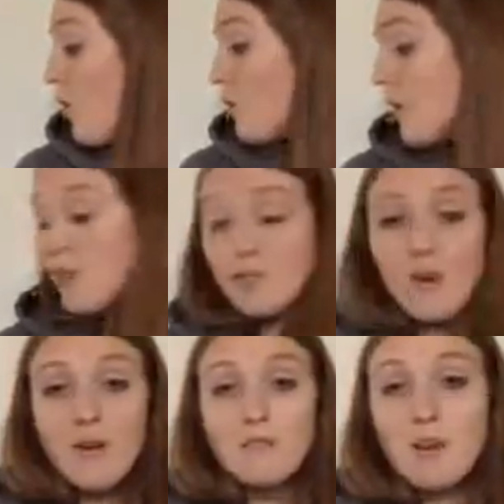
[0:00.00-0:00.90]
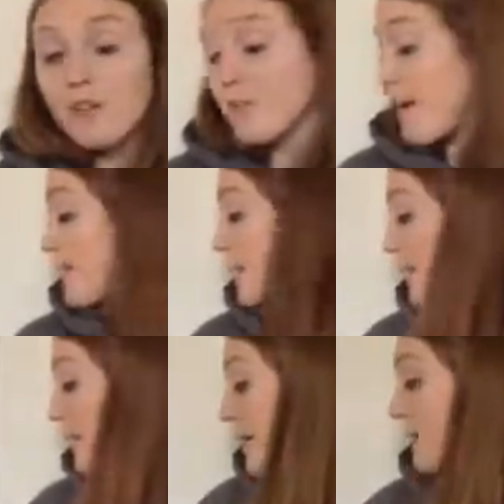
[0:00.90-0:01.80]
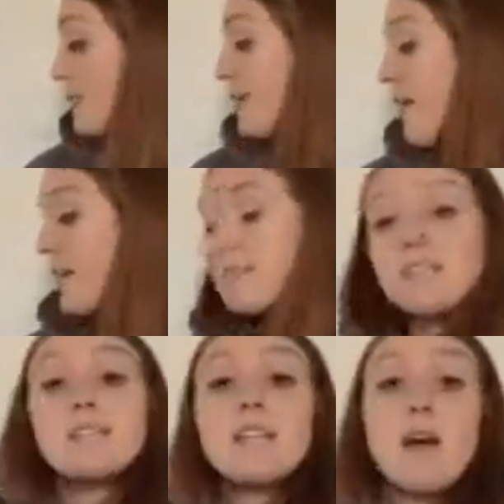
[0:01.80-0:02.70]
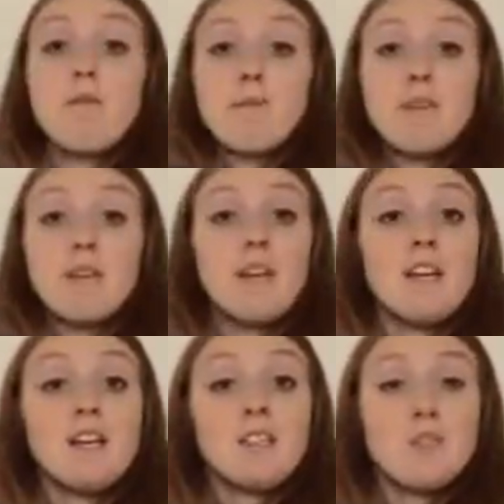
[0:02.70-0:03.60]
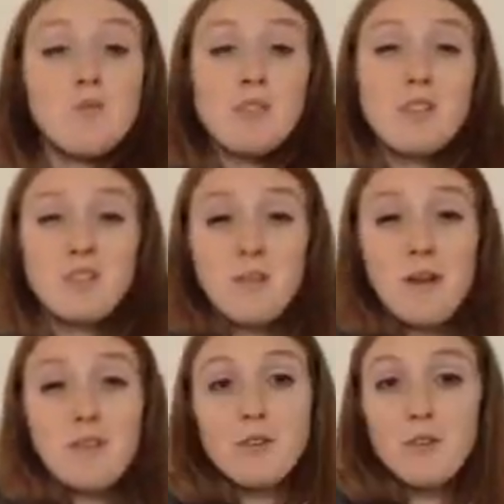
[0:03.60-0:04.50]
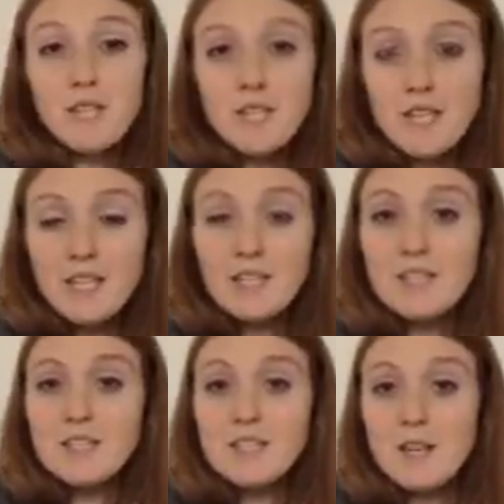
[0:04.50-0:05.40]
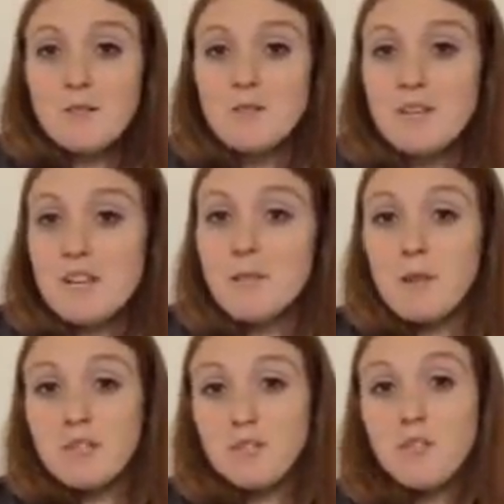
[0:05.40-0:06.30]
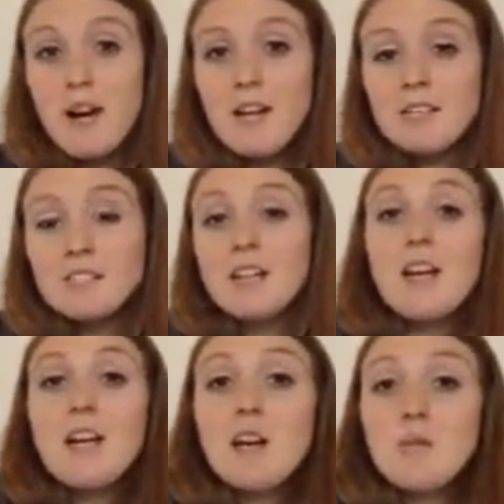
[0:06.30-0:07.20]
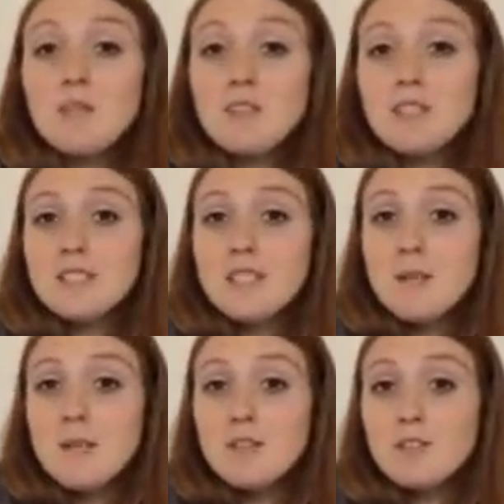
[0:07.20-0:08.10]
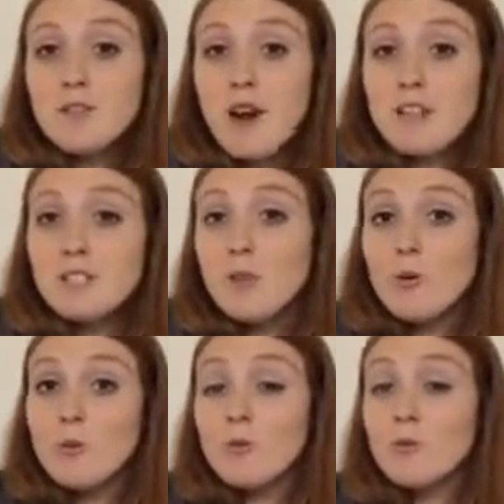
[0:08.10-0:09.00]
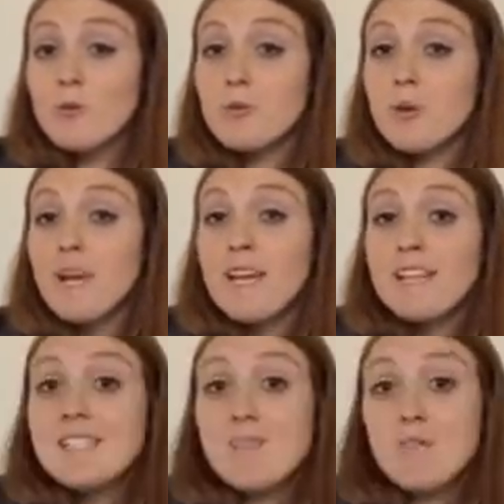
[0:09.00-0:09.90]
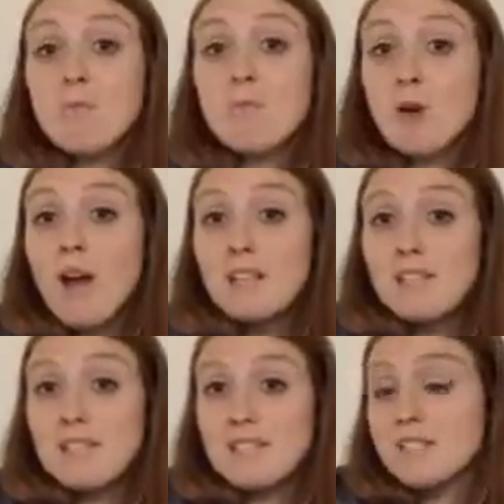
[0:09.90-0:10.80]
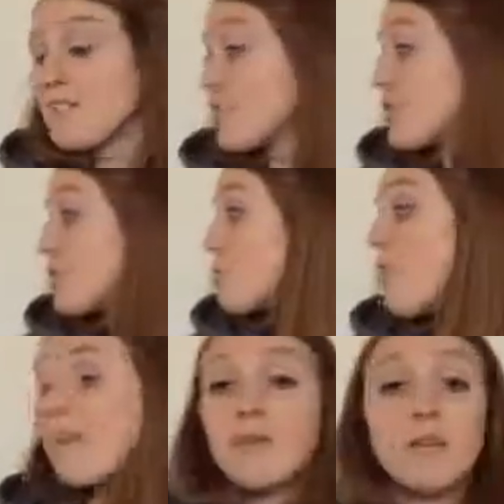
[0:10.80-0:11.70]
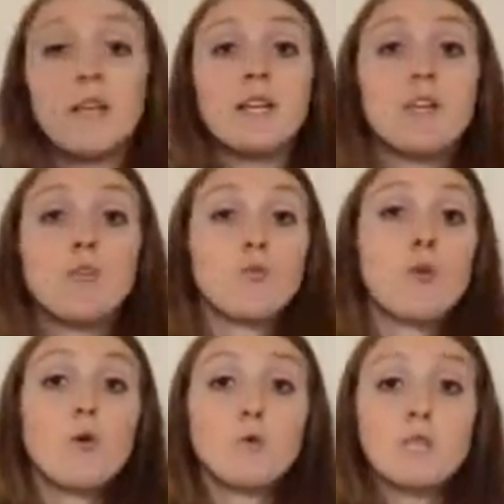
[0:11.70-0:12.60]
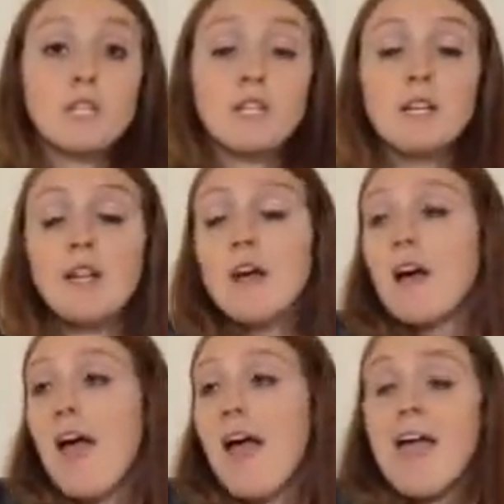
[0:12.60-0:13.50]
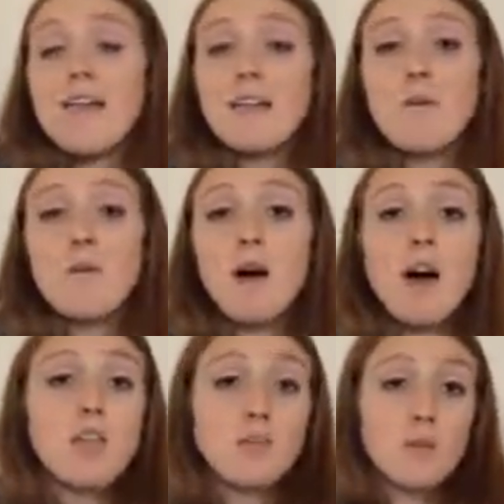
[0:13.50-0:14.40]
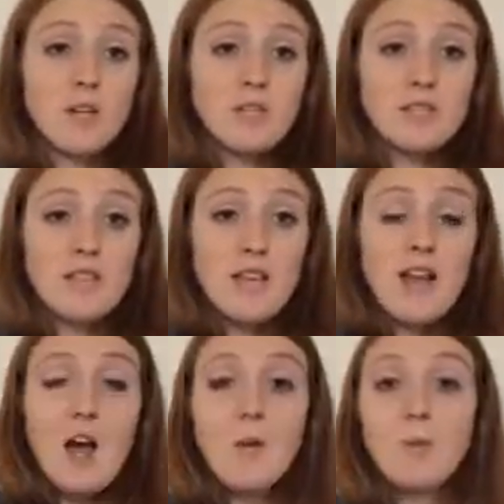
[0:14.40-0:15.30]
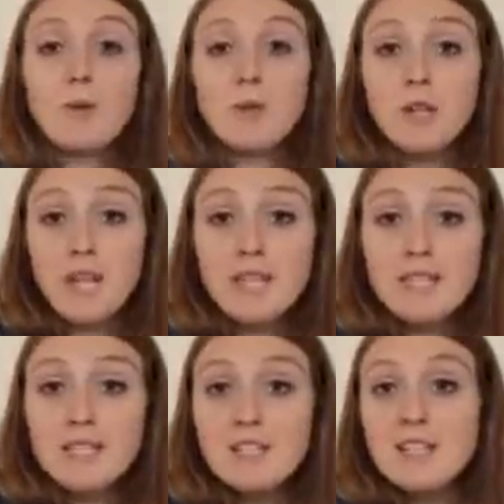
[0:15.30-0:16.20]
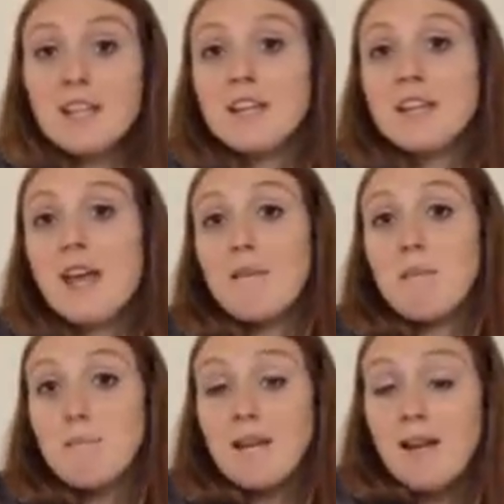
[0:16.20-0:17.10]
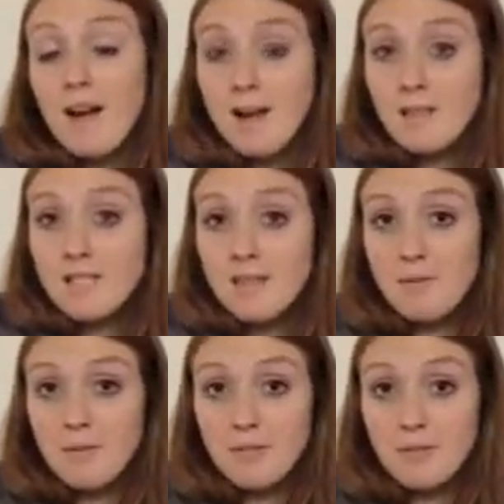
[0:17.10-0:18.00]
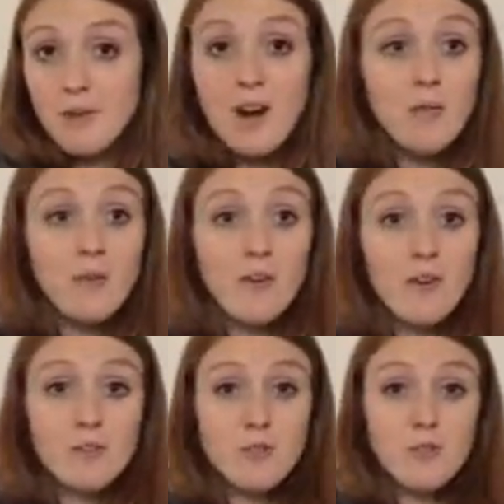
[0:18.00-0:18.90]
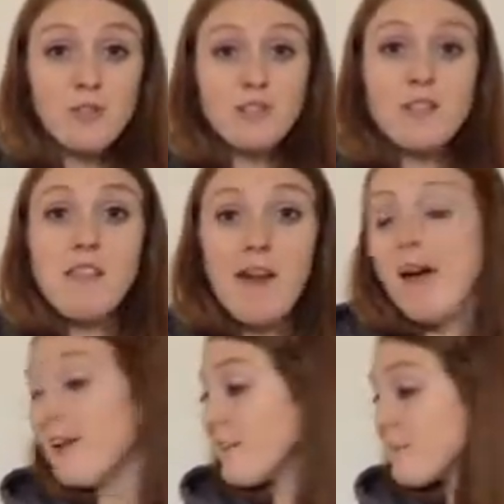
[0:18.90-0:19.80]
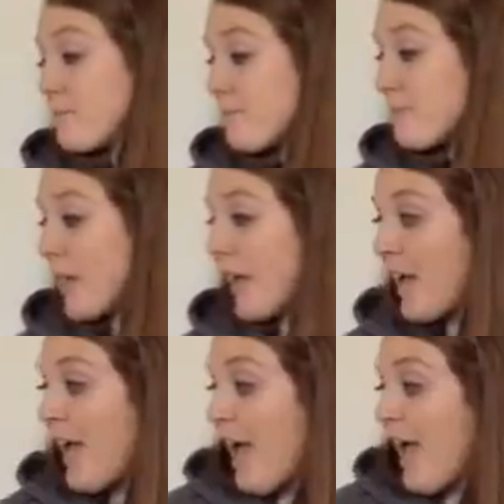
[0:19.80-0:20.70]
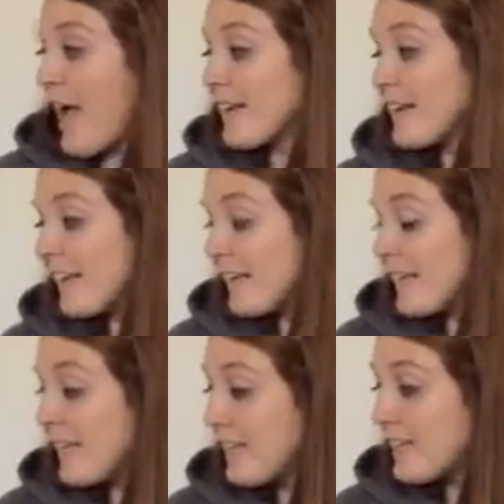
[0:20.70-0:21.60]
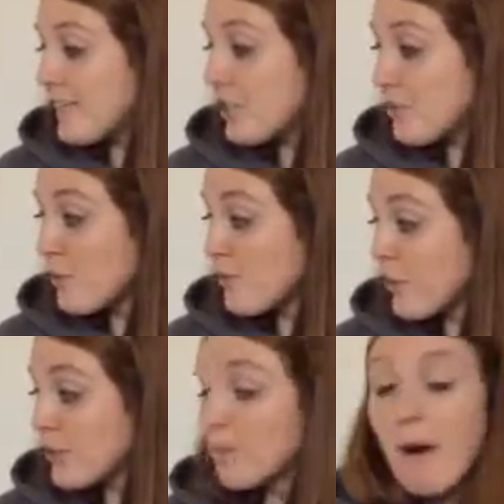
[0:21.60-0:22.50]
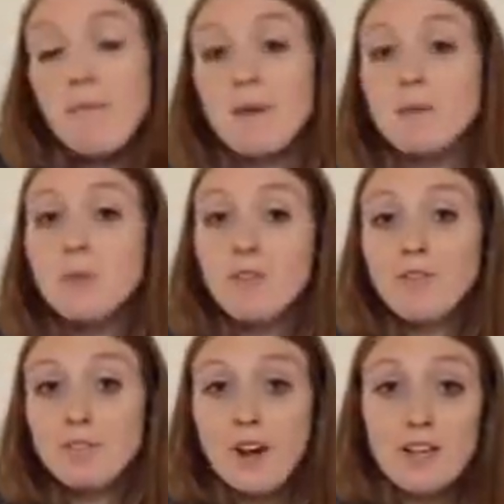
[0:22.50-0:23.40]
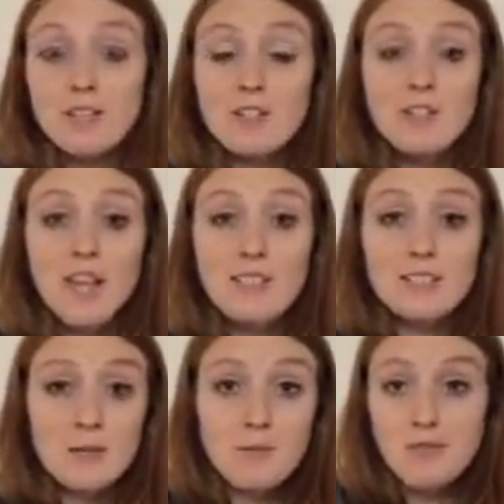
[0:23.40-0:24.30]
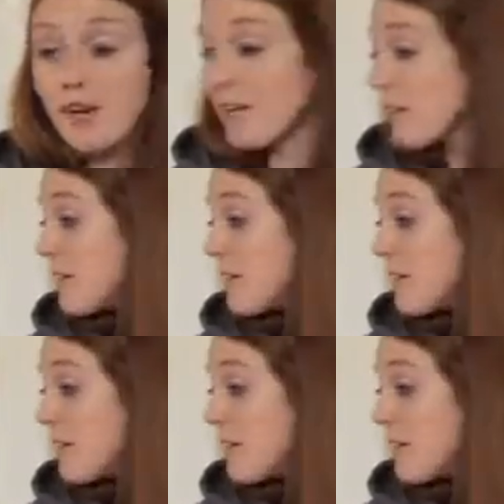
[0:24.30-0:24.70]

We also have talked about sedimentary rocks in depth. So we learned about the Grand Canyon and the types of sedimentary rocks. And we learned that sedimentary rocks go through different processes such as weathering, erosion, and other ones that help create it and become a sedimentary rock. We've also learned that. And in addition, we've learned about metamorphic rocks, our last type of rock.